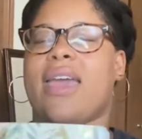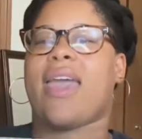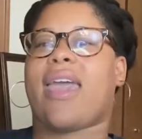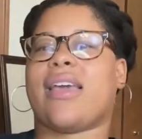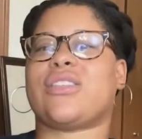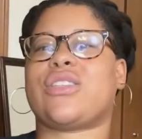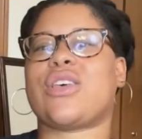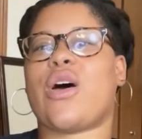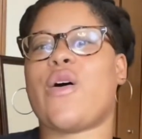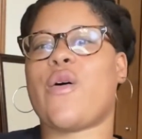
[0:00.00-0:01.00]
And
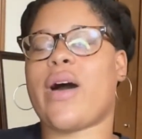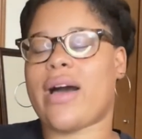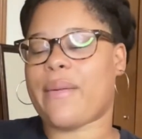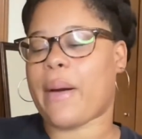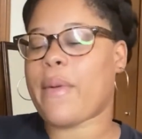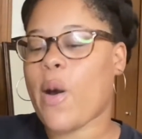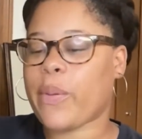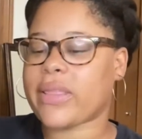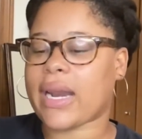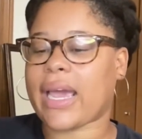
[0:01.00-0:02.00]
so um, I'm
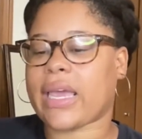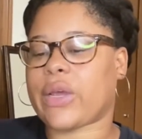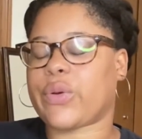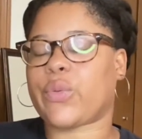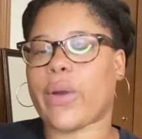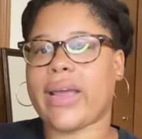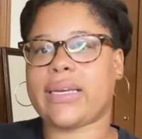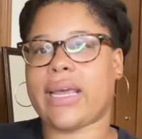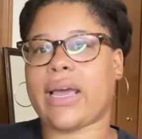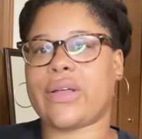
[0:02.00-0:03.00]
hoping that I can write down